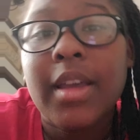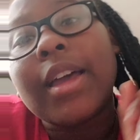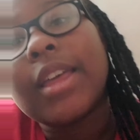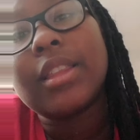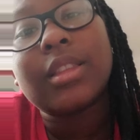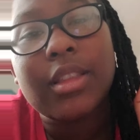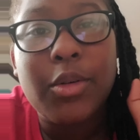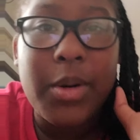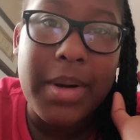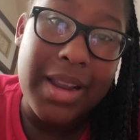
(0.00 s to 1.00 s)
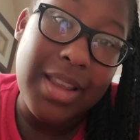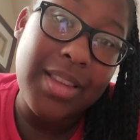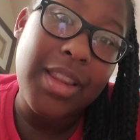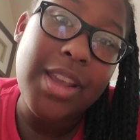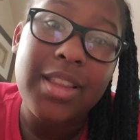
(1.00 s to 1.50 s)
And the one my
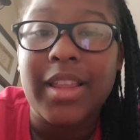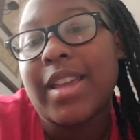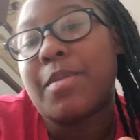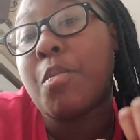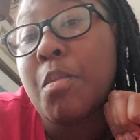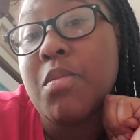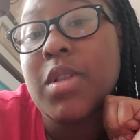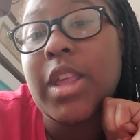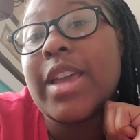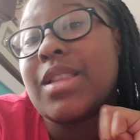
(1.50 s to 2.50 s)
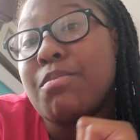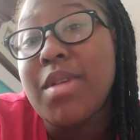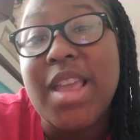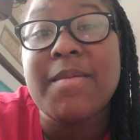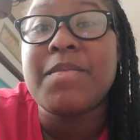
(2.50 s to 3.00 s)
cousin liked, like liked
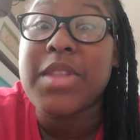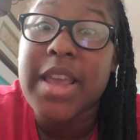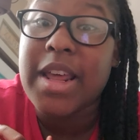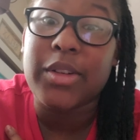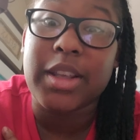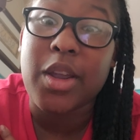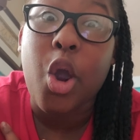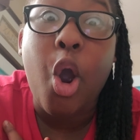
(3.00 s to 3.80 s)
me. And I was like,